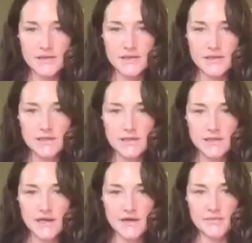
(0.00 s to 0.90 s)

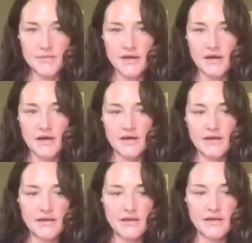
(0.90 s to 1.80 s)
So, but I
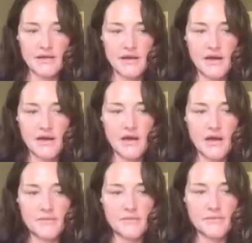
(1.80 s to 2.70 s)

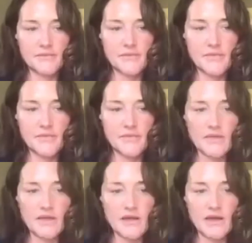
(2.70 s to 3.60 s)
um,
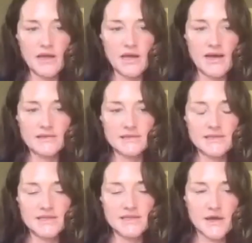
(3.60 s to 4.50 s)
yeah, so
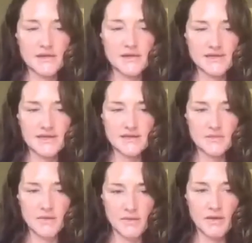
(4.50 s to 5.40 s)
there's, there's
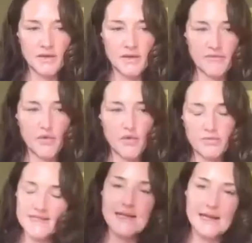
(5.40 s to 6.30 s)
we, we've all
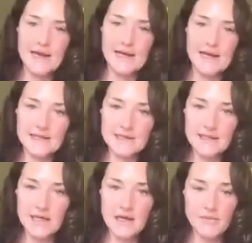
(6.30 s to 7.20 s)
basically had it,
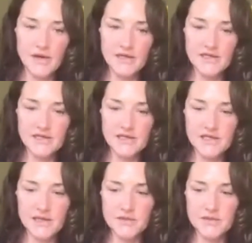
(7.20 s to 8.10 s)
but she
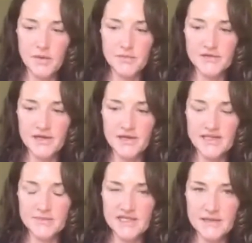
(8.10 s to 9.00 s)
was probably a
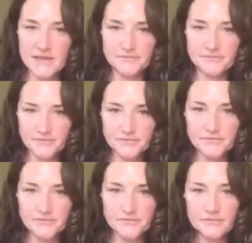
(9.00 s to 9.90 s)
transmitter.
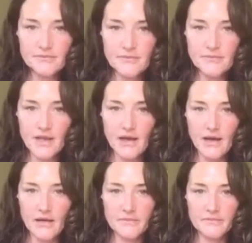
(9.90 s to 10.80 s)

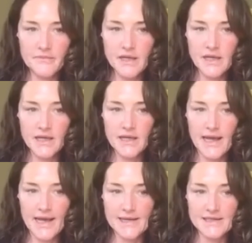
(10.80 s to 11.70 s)
Um, yeah.
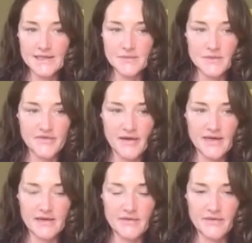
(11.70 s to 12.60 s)
and was
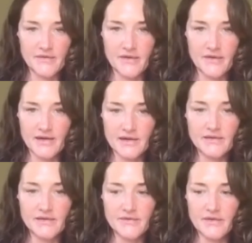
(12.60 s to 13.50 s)
very, very,
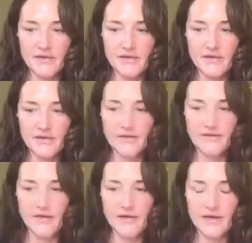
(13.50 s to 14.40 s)
very
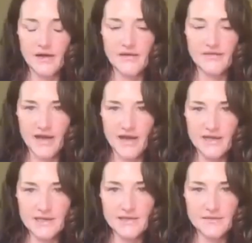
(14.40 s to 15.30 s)
low level affected.